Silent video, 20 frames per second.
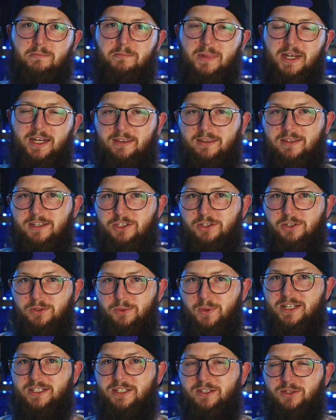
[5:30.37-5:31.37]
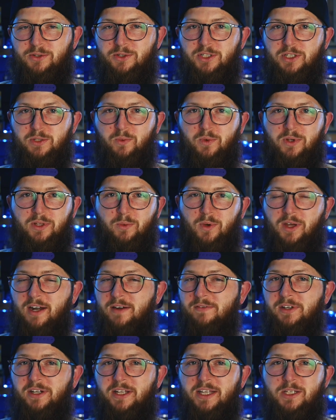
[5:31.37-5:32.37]
Make this your resolution with
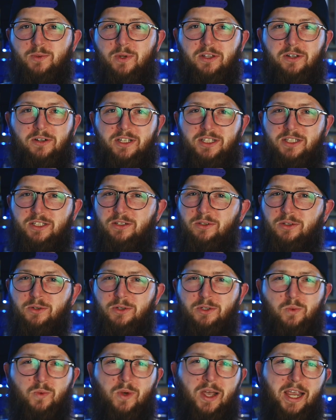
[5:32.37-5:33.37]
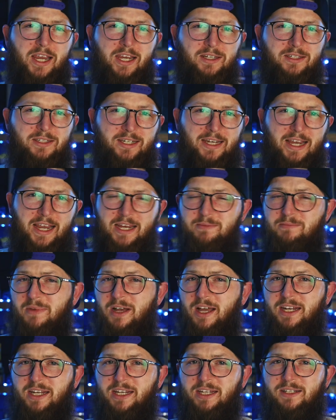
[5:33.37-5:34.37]
whatever it is, whether it is to lose weight, to gain
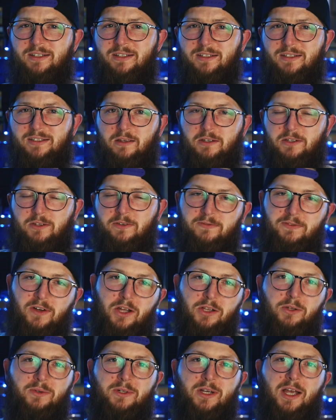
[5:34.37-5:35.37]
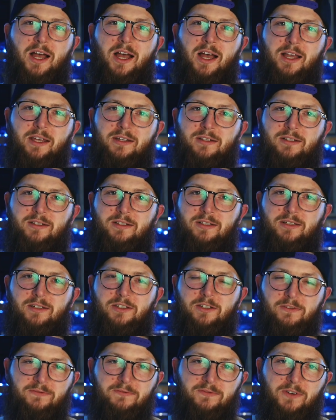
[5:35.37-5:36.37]
money, to follow God,
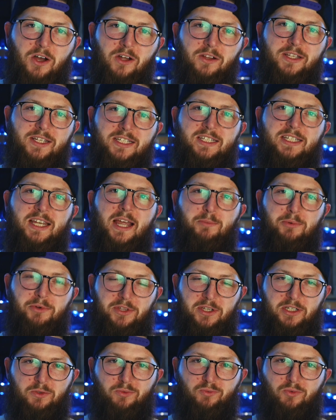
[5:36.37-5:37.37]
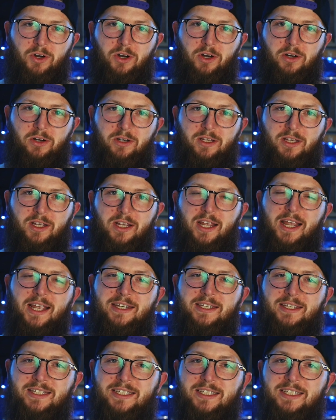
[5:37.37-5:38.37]
to fall in step with His Word,
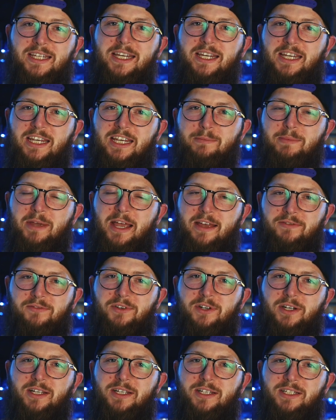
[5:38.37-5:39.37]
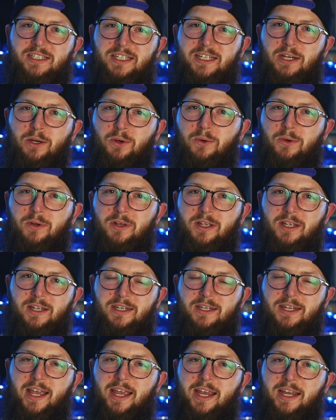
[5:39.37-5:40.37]
and to seek Him every single
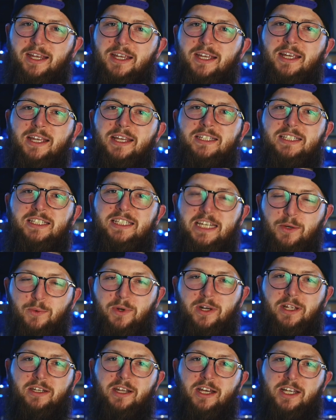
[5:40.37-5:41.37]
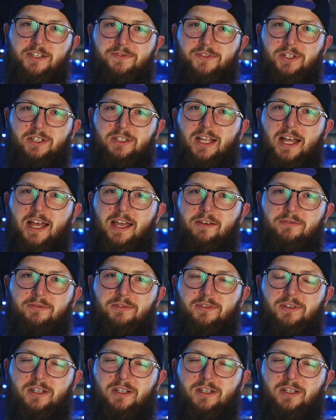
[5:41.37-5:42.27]
day and see what it does for your life.